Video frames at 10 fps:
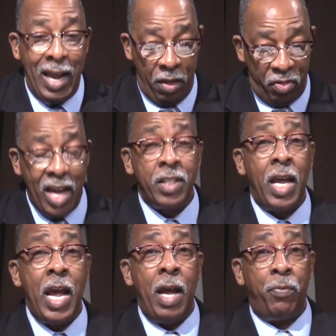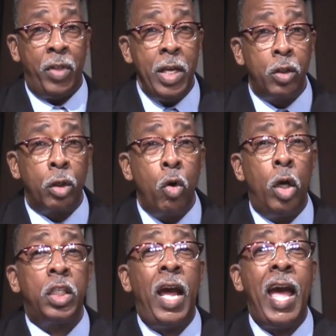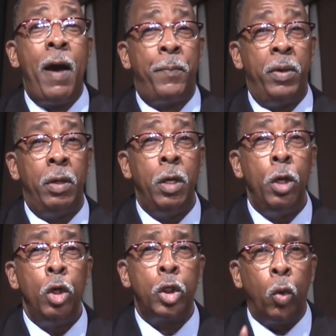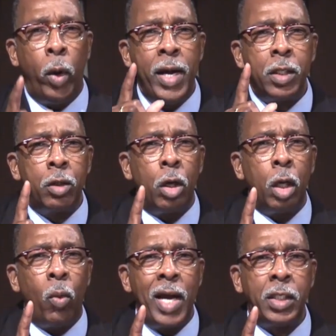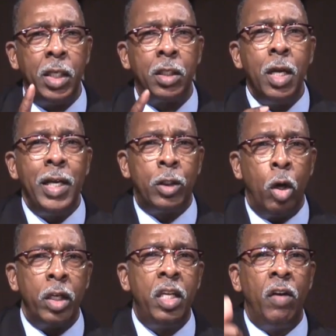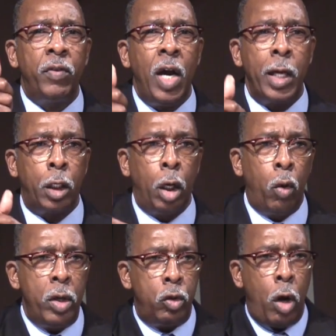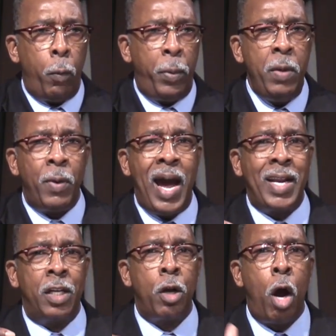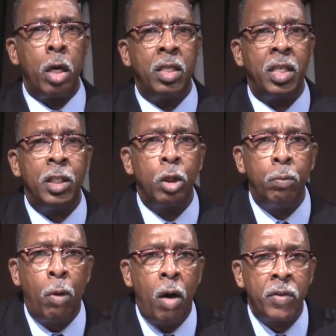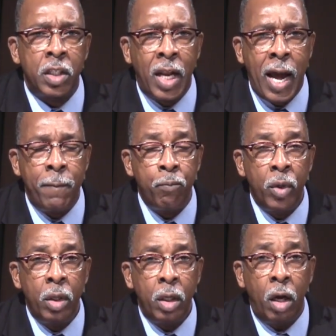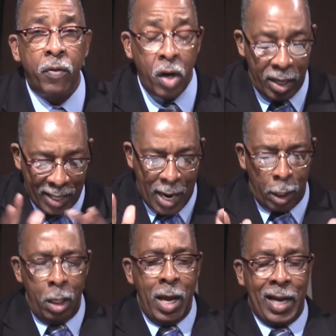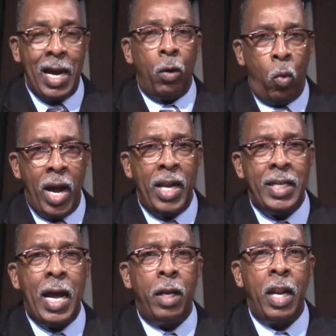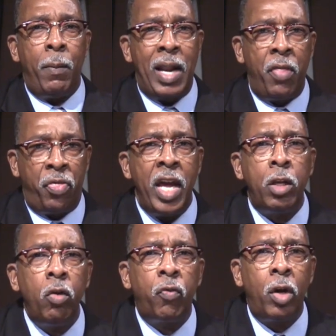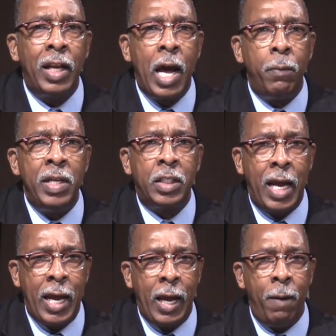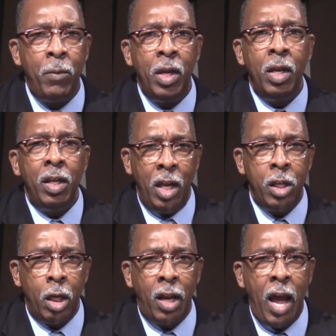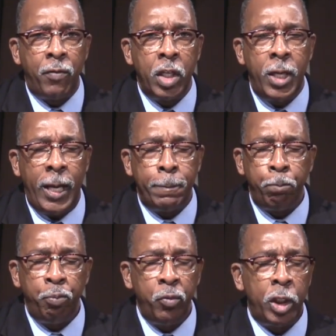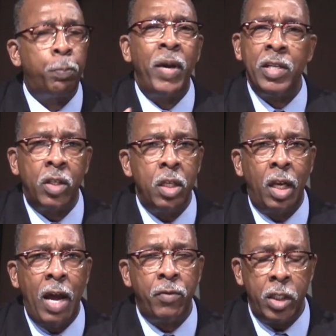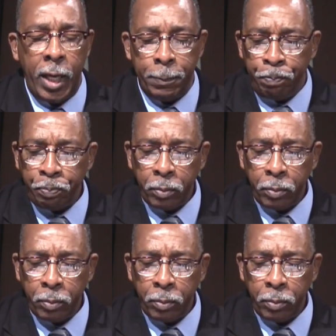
At that time, things are going to happen to where it's going to, watch this, it's going to give God glory and draw people out of darkness into the marvelous light of God. I gotta, I gotta wind down now, but I thank you for allowing me time in your life today, space in your life today.